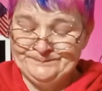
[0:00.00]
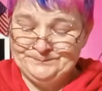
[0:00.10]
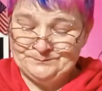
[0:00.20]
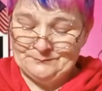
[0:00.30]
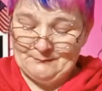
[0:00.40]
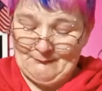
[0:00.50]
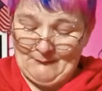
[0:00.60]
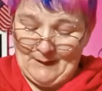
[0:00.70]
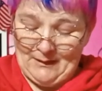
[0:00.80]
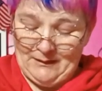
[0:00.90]

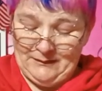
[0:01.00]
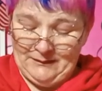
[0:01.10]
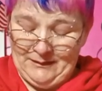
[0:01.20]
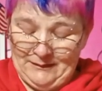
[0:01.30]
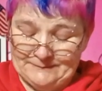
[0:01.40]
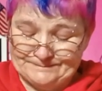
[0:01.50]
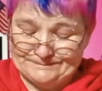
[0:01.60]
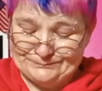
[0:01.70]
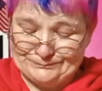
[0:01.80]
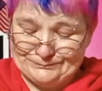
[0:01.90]

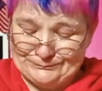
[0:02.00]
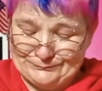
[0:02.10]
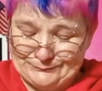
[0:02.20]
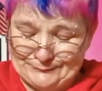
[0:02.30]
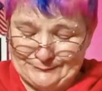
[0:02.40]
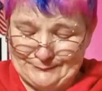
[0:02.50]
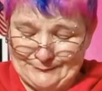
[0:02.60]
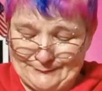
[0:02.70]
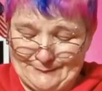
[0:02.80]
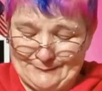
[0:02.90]

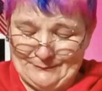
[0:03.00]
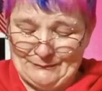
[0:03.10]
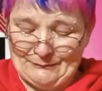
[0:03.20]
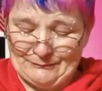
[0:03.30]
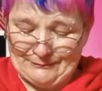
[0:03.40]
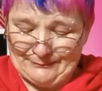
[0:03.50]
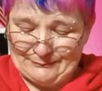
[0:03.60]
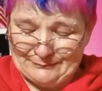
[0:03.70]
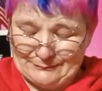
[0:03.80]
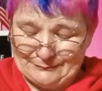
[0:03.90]

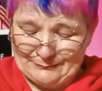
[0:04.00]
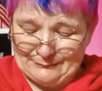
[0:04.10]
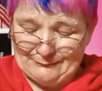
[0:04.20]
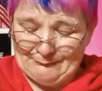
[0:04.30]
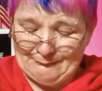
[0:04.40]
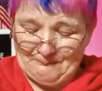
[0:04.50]
(no one is talking)